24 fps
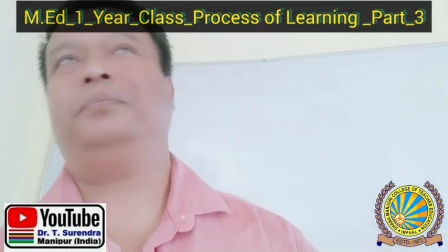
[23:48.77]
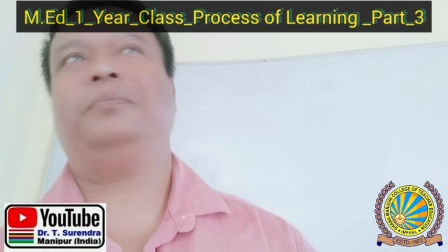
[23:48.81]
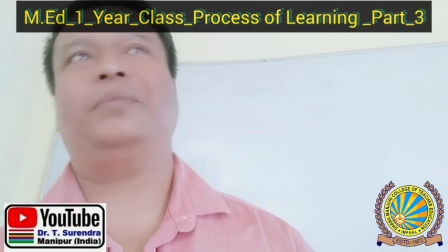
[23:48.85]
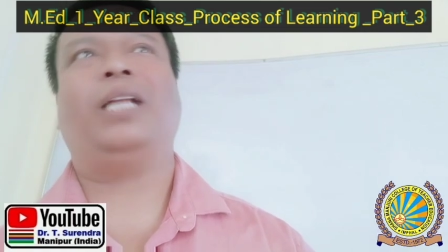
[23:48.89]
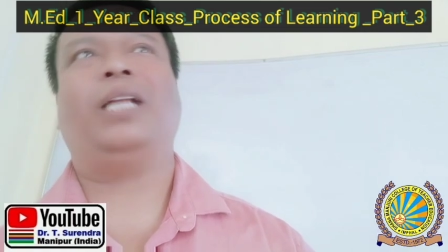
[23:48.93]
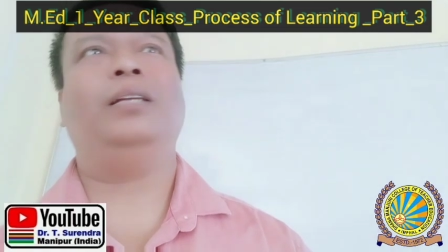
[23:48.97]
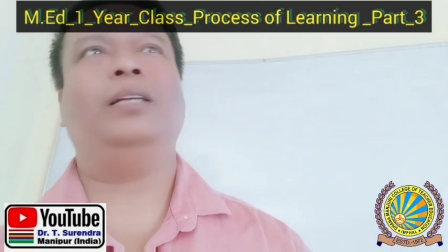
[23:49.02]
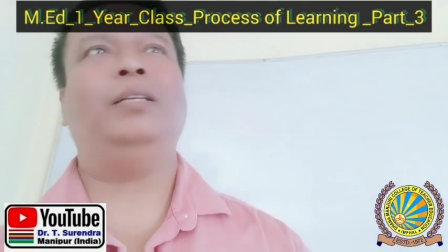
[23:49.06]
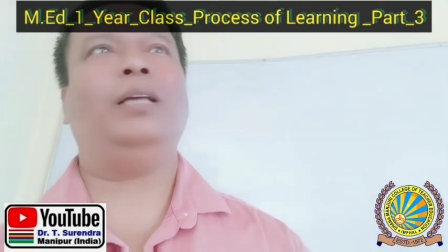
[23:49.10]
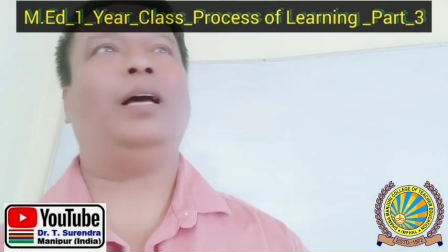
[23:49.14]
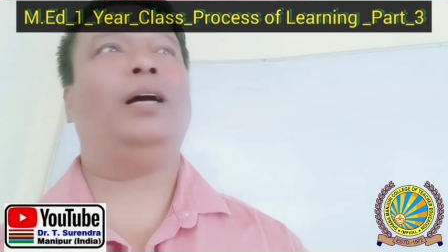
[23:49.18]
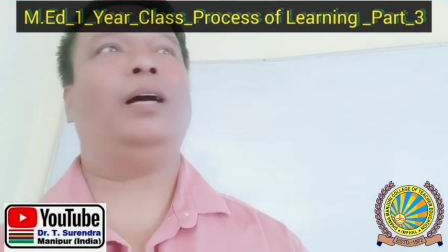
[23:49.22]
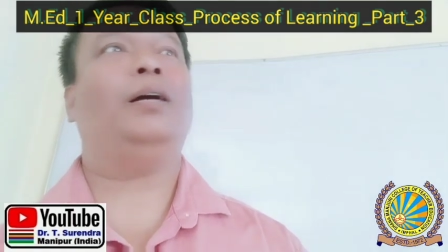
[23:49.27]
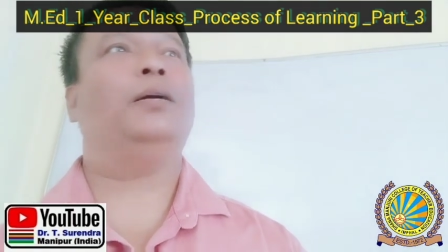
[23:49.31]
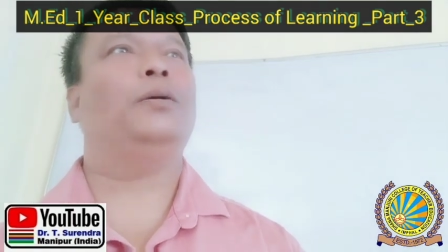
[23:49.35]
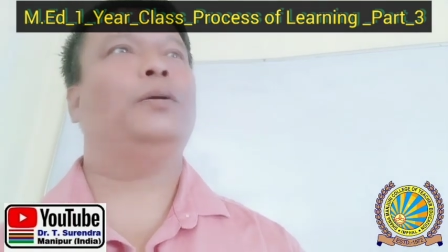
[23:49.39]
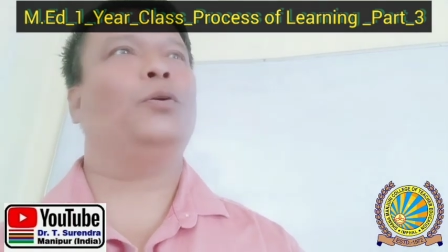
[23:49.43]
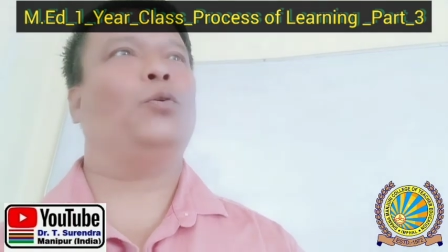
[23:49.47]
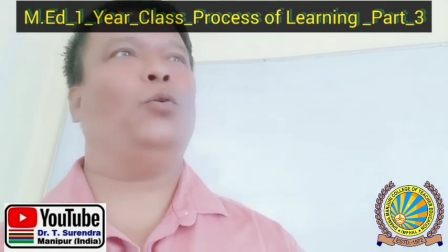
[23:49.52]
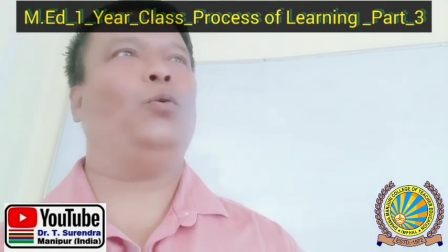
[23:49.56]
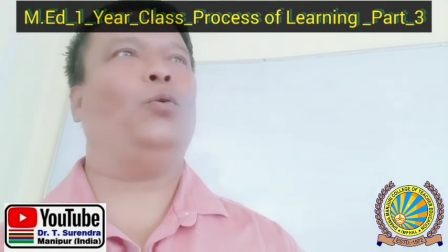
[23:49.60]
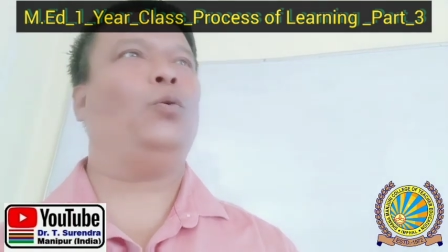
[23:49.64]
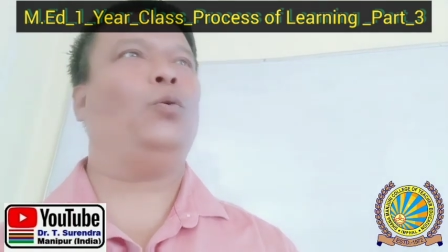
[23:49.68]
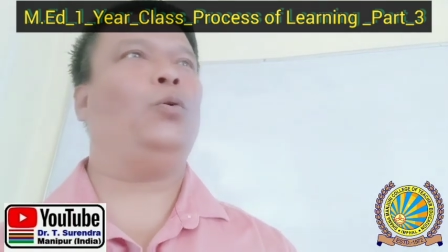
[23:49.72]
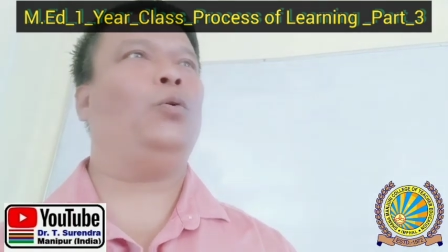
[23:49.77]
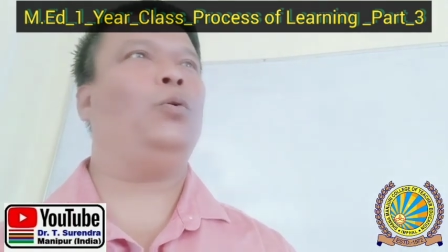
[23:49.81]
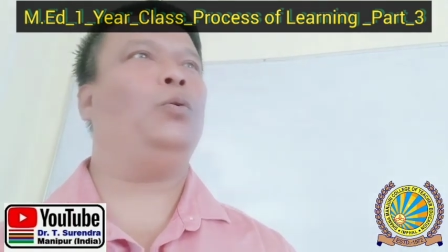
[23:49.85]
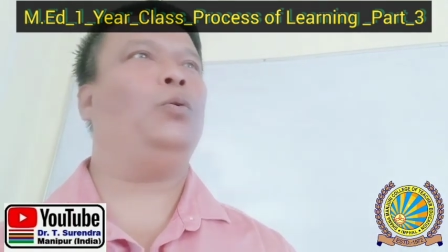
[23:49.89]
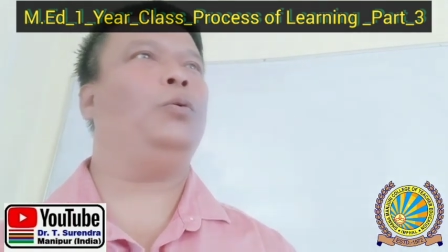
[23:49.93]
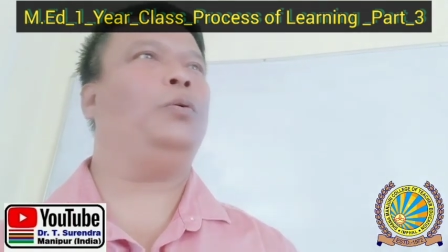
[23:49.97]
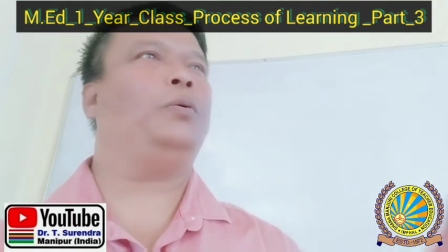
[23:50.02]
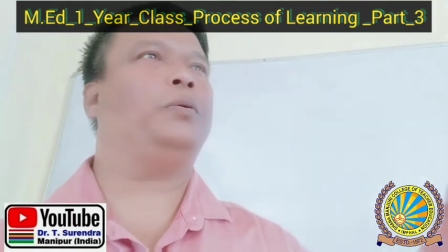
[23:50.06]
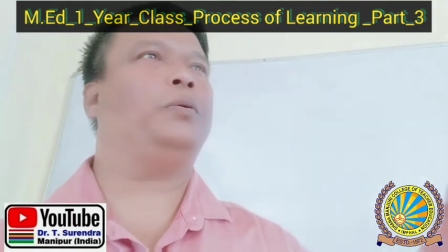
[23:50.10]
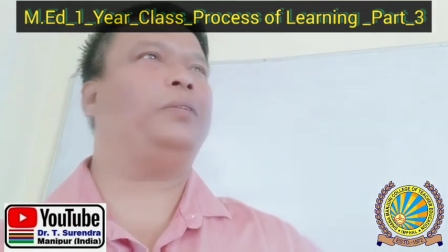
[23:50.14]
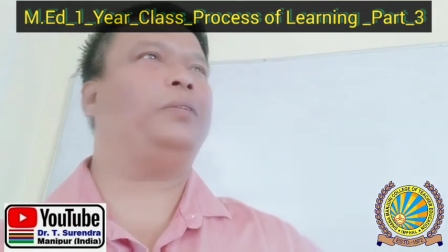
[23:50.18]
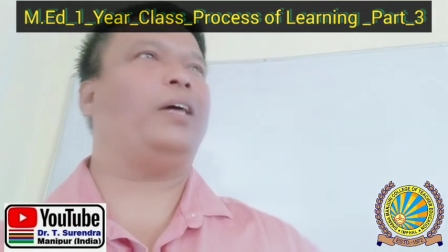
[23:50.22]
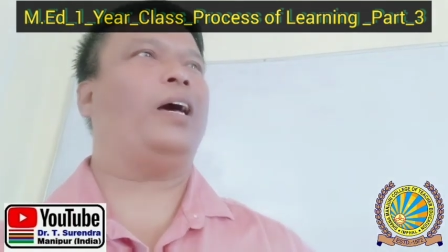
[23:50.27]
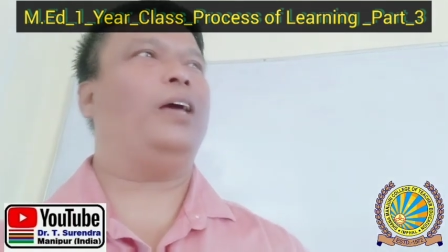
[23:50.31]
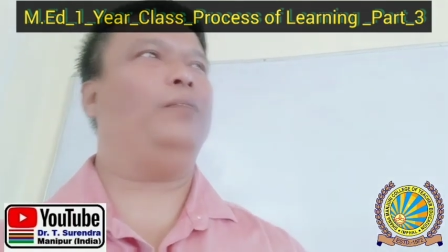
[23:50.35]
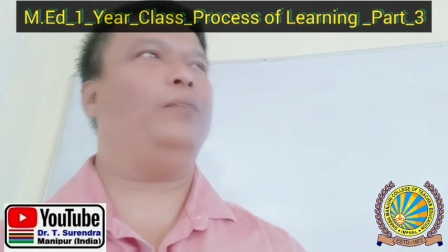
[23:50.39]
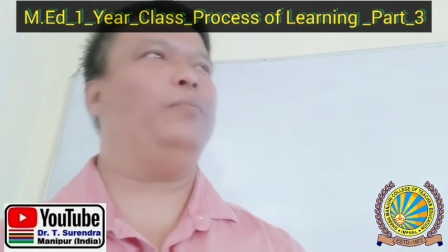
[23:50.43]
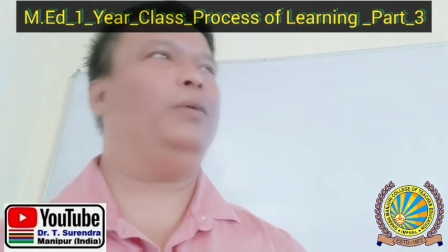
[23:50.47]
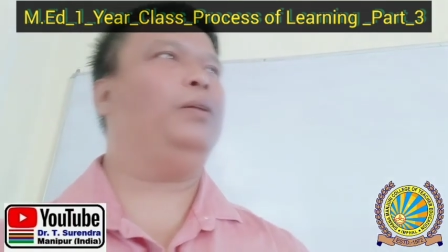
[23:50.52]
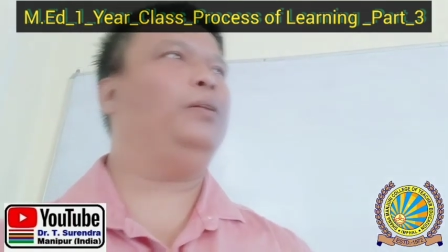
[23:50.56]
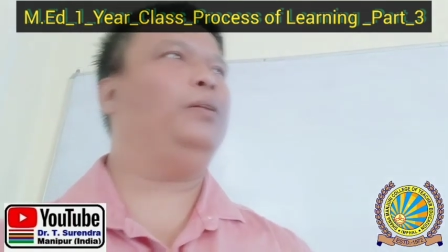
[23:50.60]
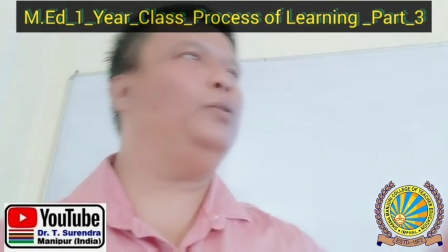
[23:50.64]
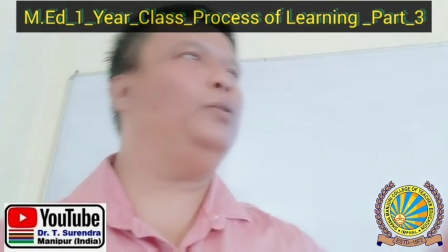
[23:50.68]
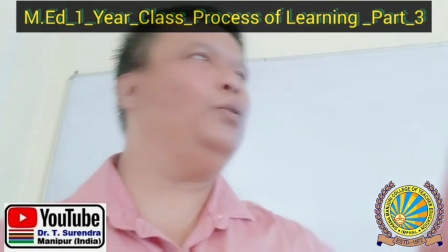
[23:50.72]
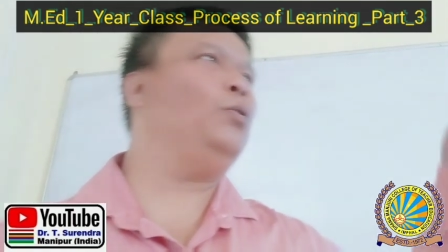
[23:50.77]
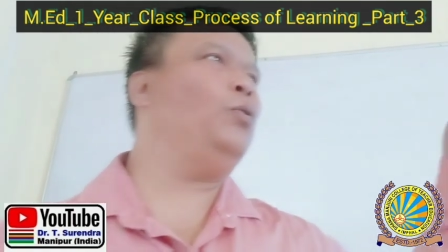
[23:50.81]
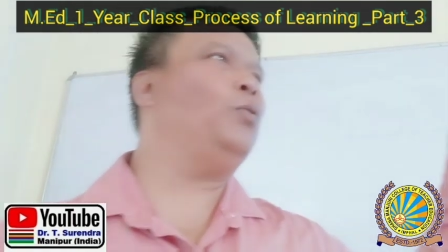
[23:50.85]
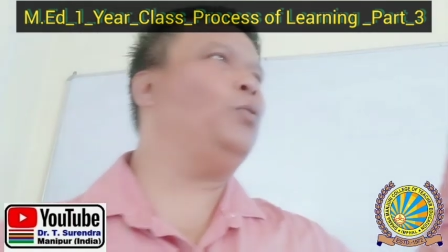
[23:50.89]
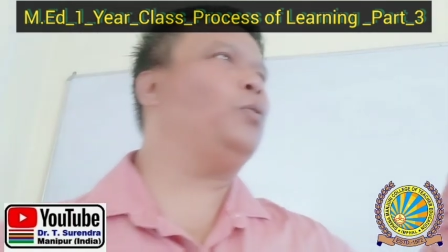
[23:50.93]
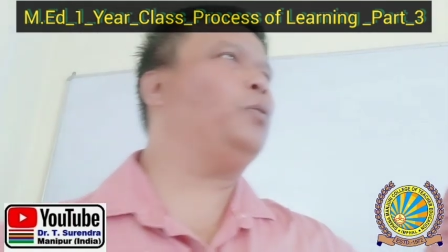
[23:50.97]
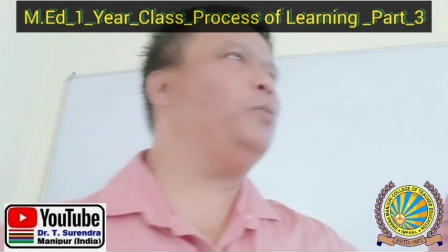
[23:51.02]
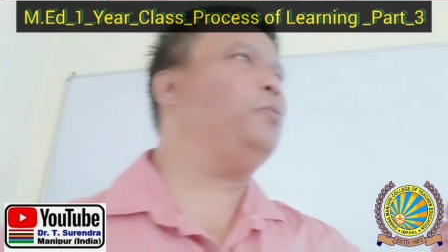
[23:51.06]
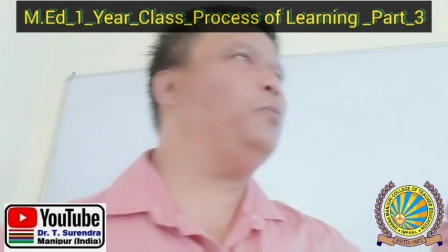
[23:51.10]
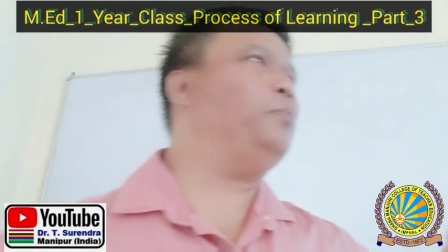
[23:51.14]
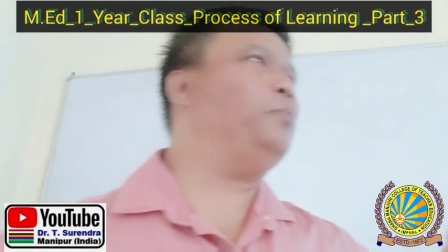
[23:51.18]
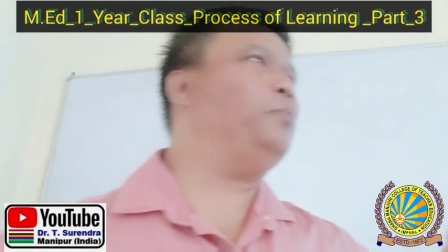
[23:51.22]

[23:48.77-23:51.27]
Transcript: Yeah, gold or diamond or